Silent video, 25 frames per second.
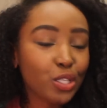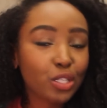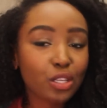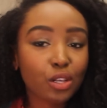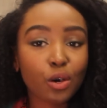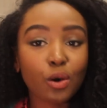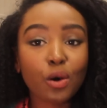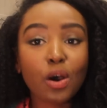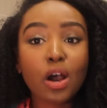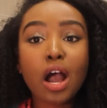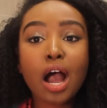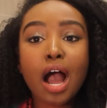
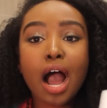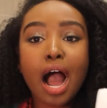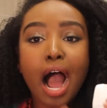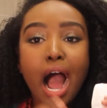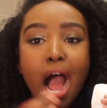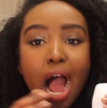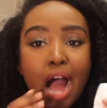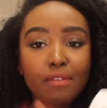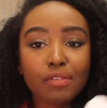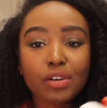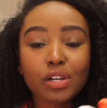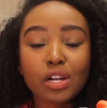So
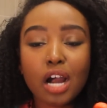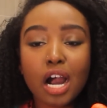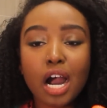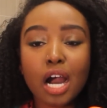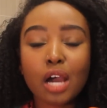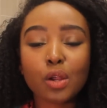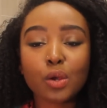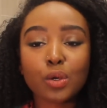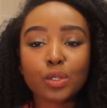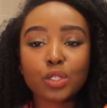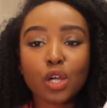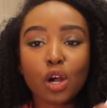
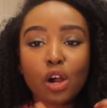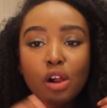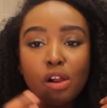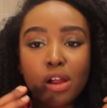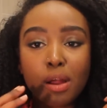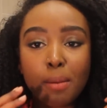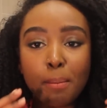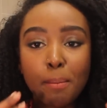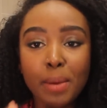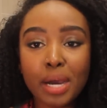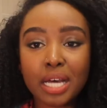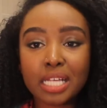avocados
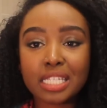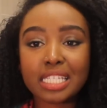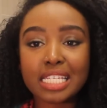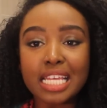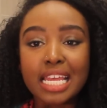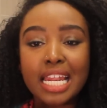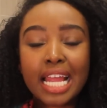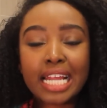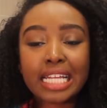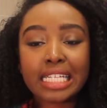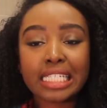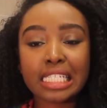are a must,
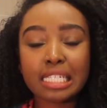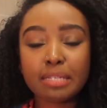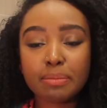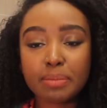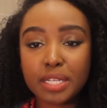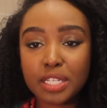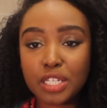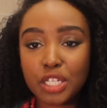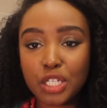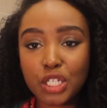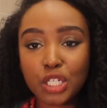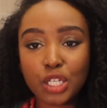and I deep
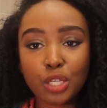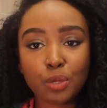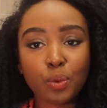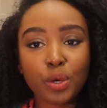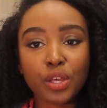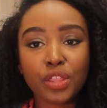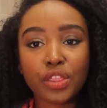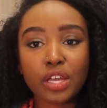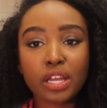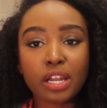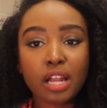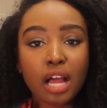condition
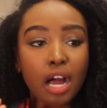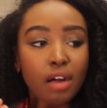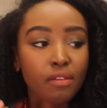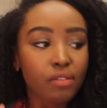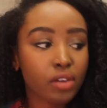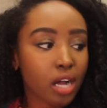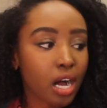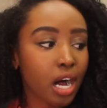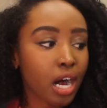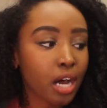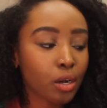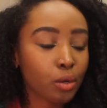with an
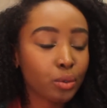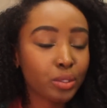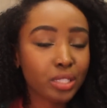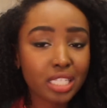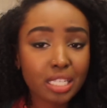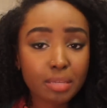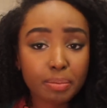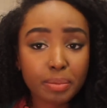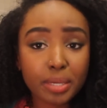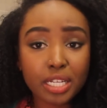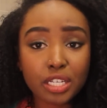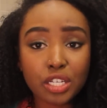avocado
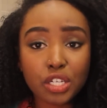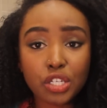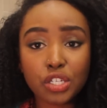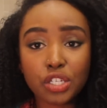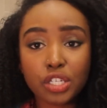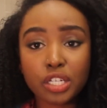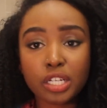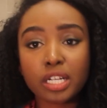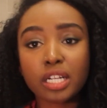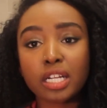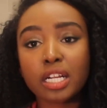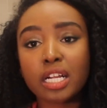deep
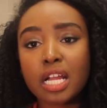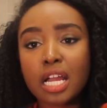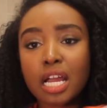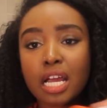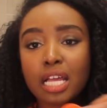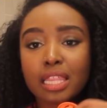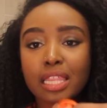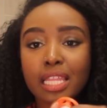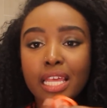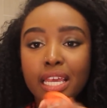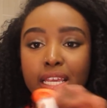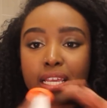conditioner,
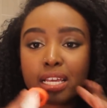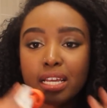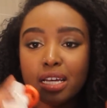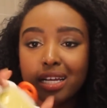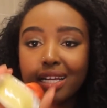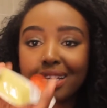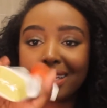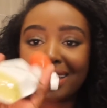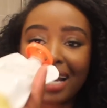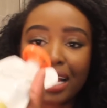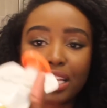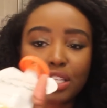
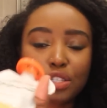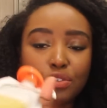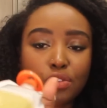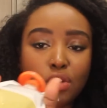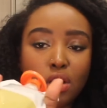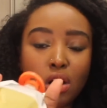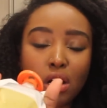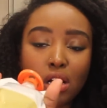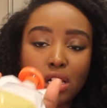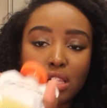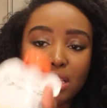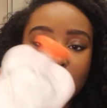like
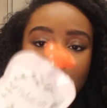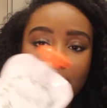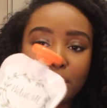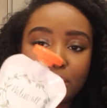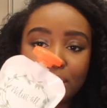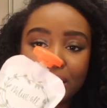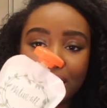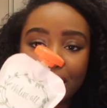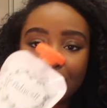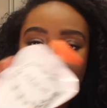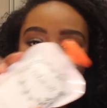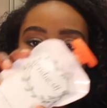Natural
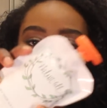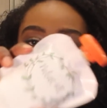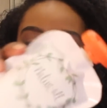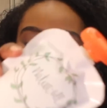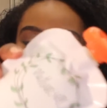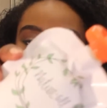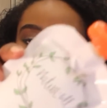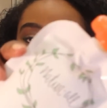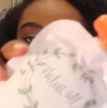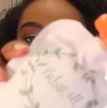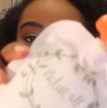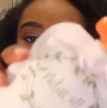Club's
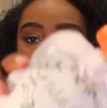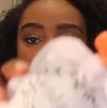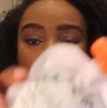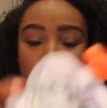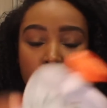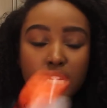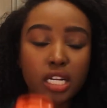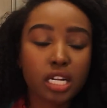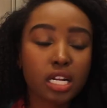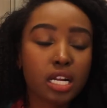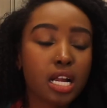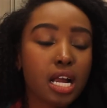deep
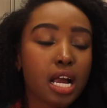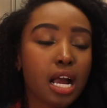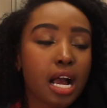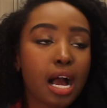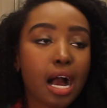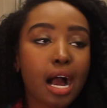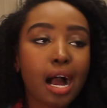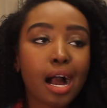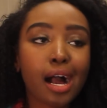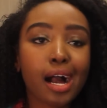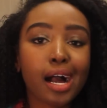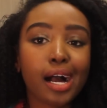conditioner.
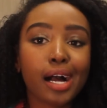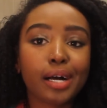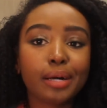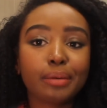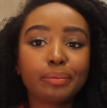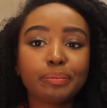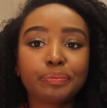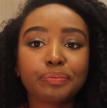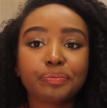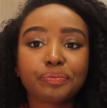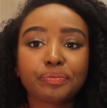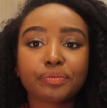
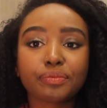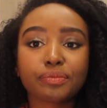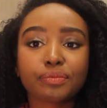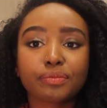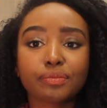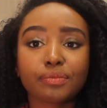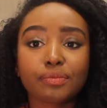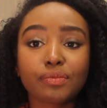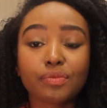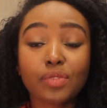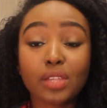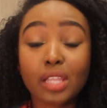
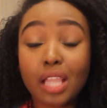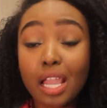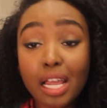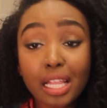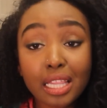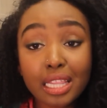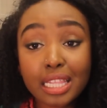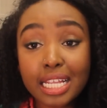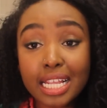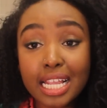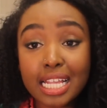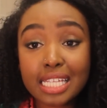
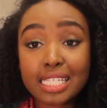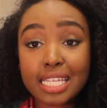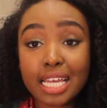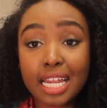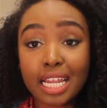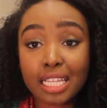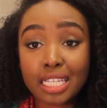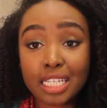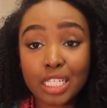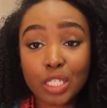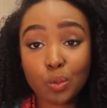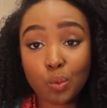Like I said,
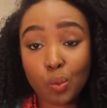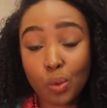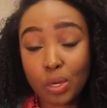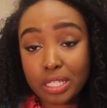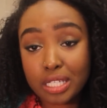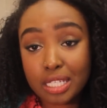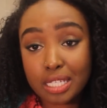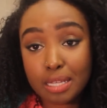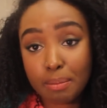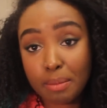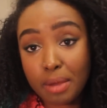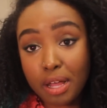at least
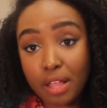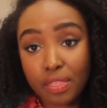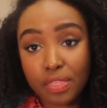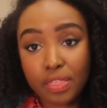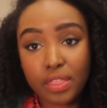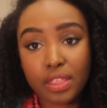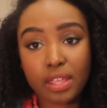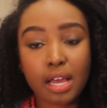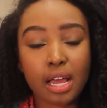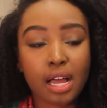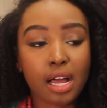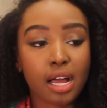once a
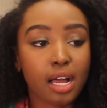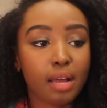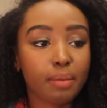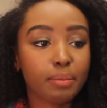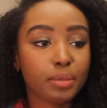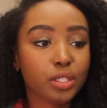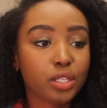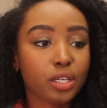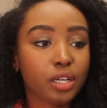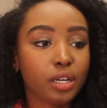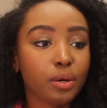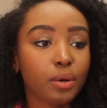month.
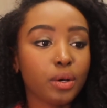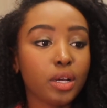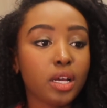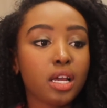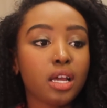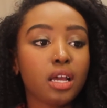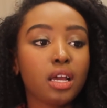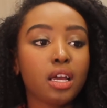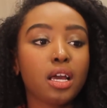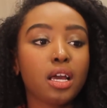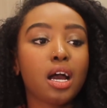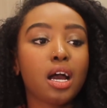So
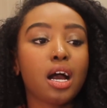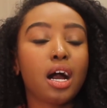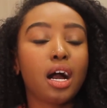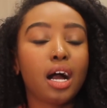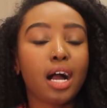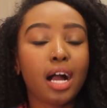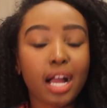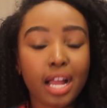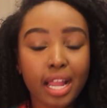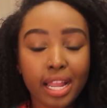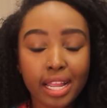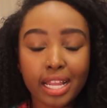
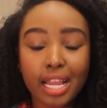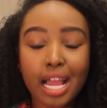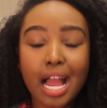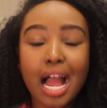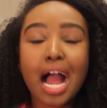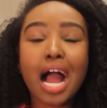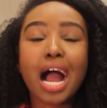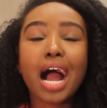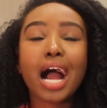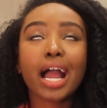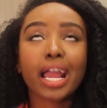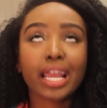I
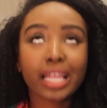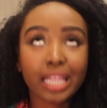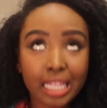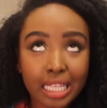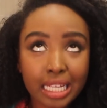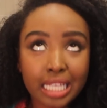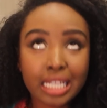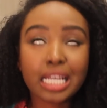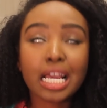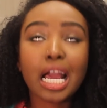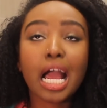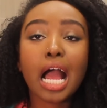
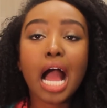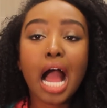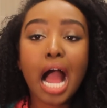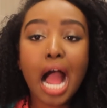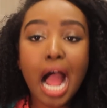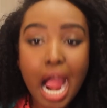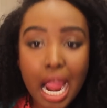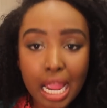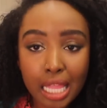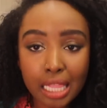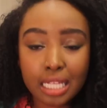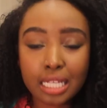
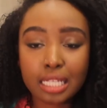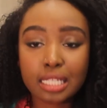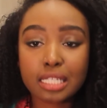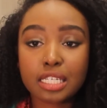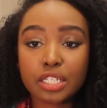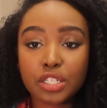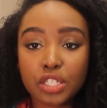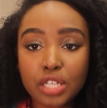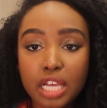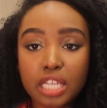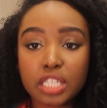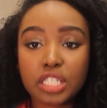highly
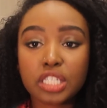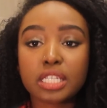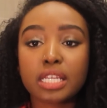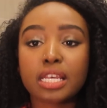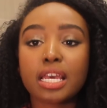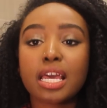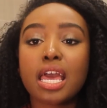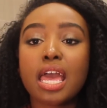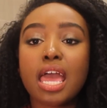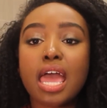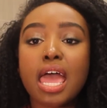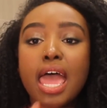suggest
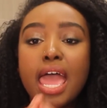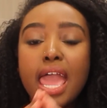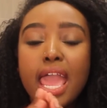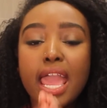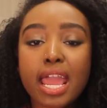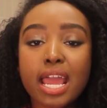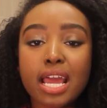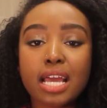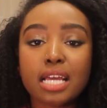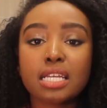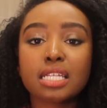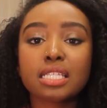it.
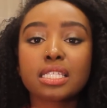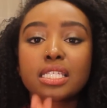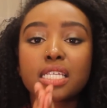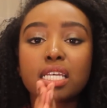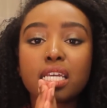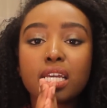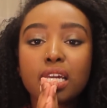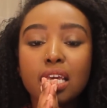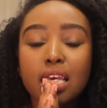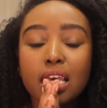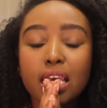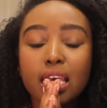And
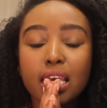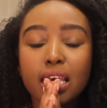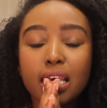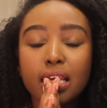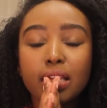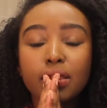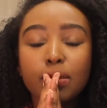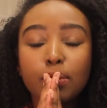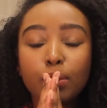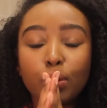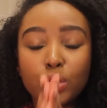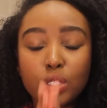
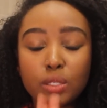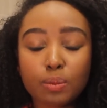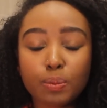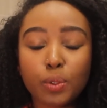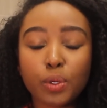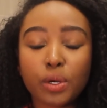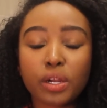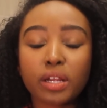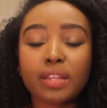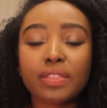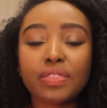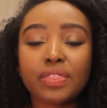the most
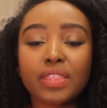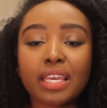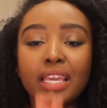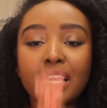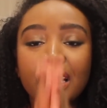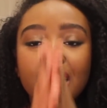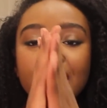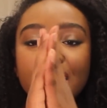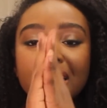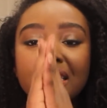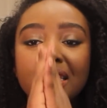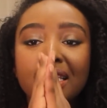important
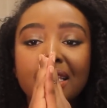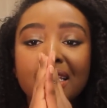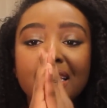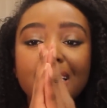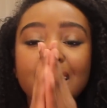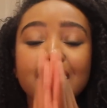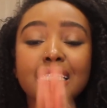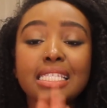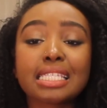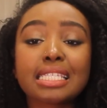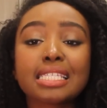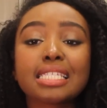thing is the
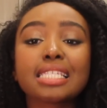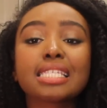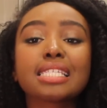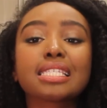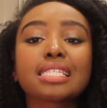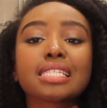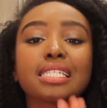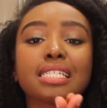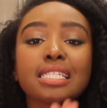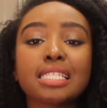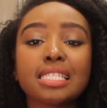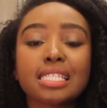
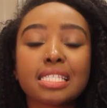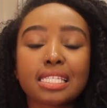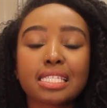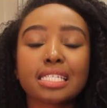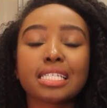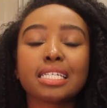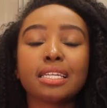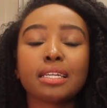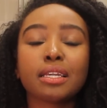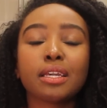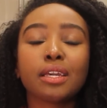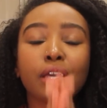
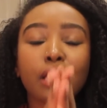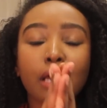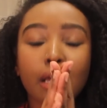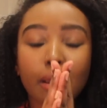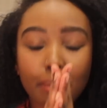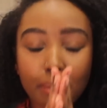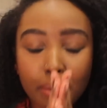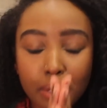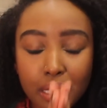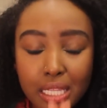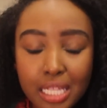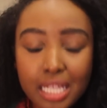consistency.
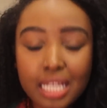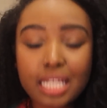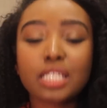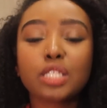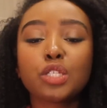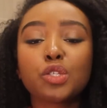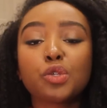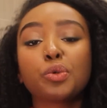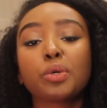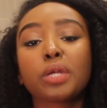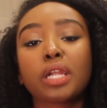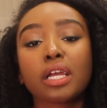
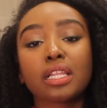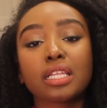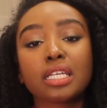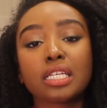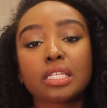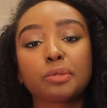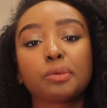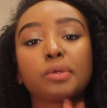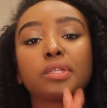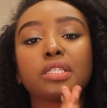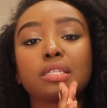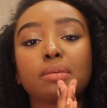Please do it at
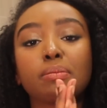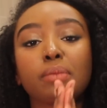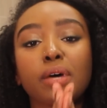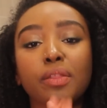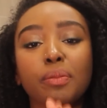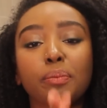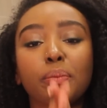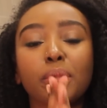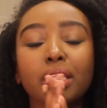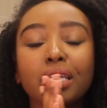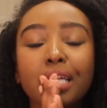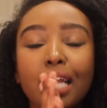least once a month.